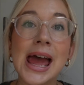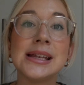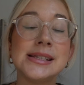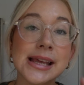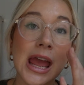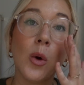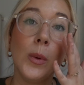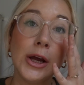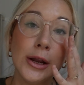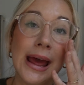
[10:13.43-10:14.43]
and saying,
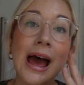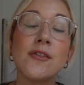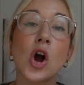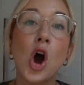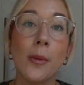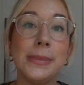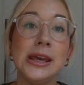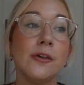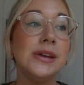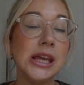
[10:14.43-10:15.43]
we're going to have a copy
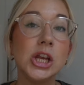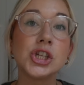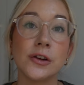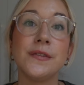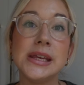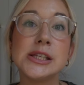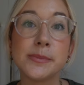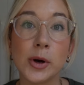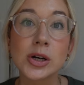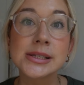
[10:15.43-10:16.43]
of each of these
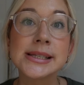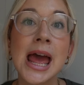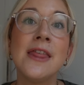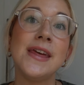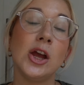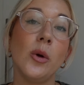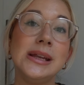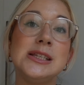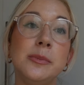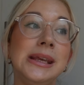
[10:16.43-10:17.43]
books. They're
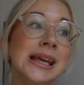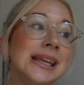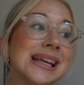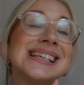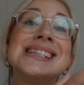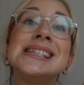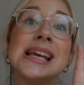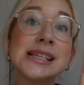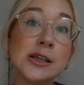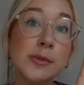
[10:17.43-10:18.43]
going to be in an
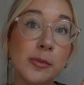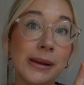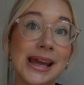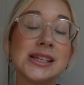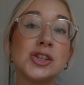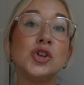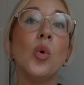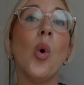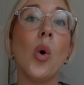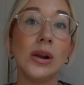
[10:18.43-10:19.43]
accessible place to
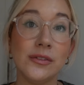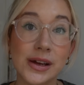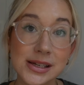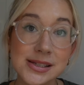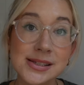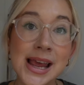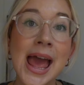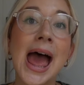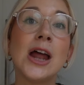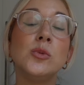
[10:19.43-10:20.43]
all of us.
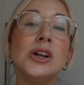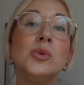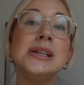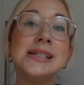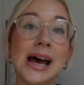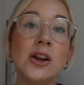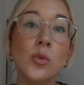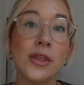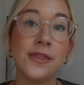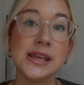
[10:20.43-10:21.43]
And when we're done
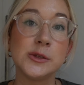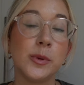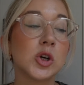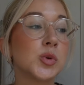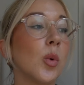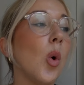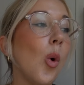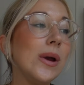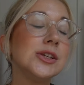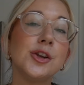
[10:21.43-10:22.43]
with these books, we're
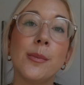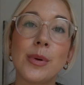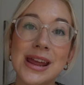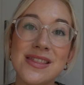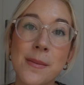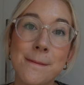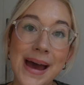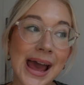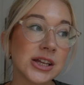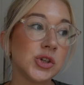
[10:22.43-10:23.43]
always going to bring them
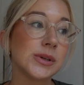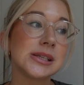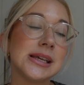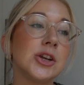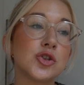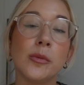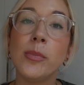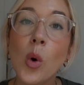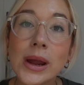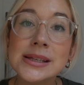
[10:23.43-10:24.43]
back to a central
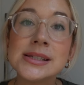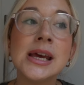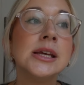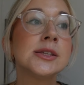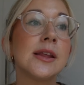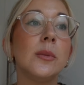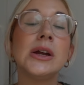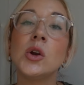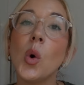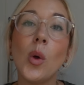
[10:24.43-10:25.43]
point so that we
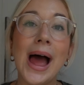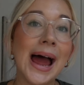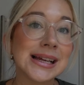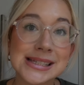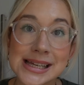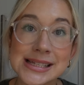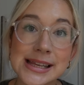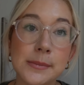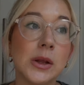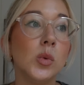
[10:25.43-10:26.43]
can all access
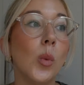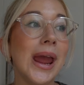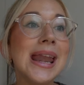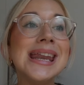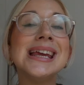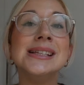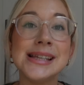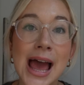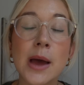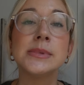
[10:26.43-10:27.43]
them. And when
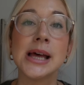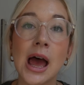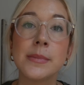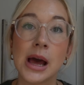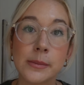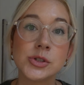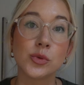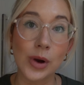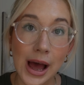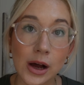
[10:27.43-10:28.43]
exam time comes
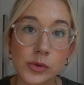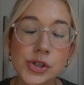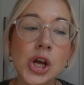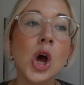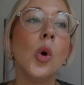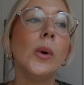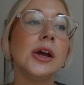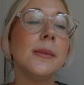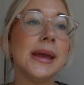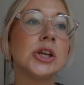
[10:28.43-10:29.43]
around, we're
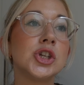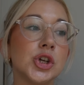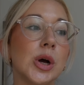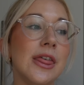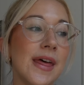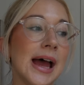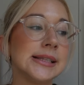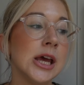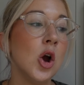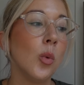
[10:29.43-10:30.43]
going to make sure
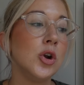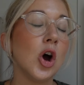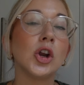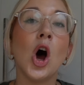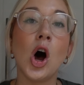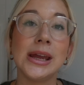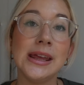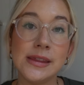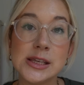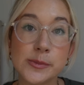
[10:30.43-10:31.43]
that we're not
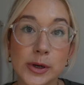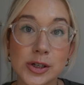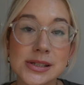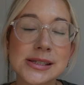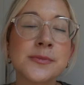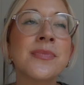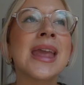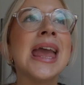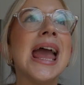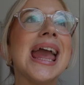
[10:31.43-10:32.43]
hogging these books.
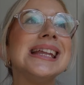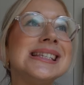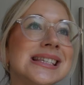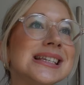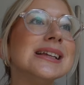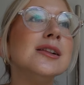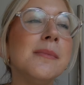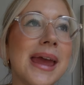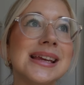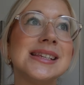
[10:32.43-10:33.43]
It still
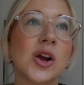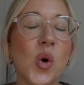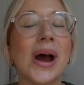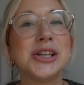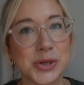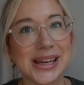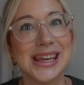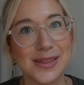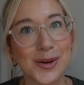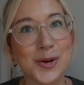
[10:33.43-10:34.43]
makes it quite
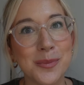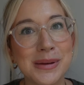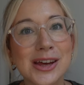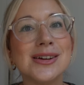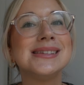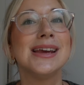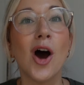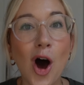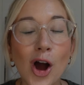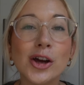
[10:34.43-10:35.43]
tricky though, because
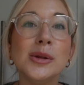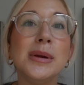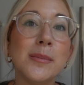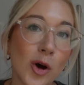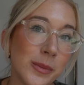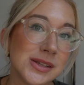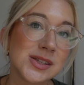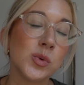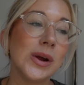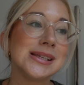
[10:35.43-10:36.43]
there are going to be
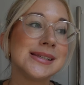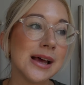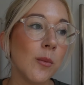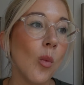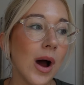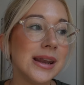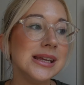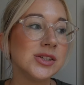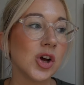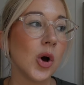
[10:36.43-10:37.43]
moments where someone
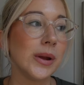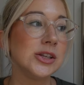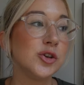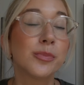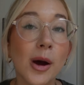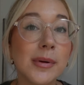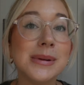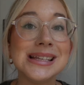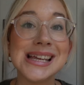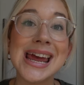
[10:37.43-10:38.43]
is going to
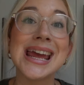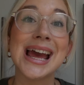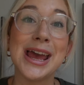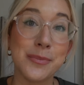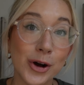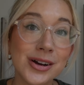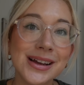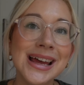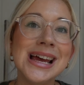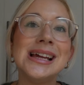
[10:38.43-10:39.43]
probably take a book,
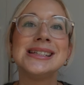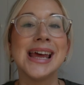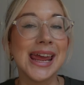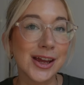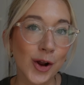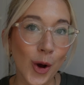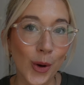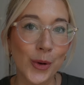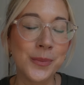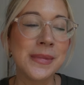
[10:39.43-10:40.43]
take it
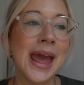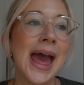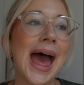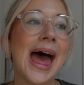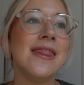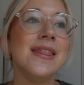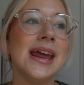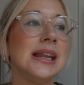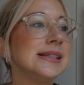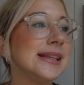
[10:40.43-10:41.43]
home, and
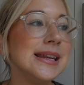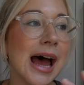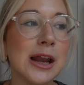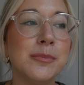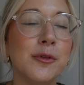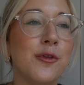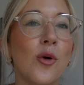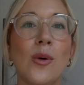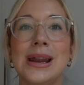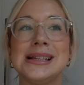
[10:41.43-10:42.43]
then it's the night
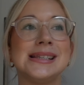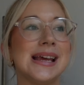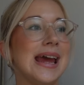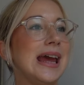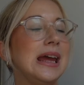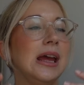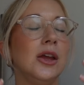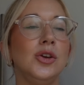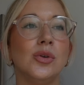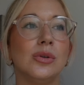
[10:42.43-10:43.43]
before, let's say,
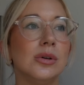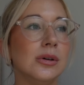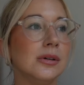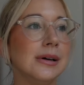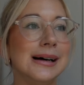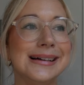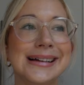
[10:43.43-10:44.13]
your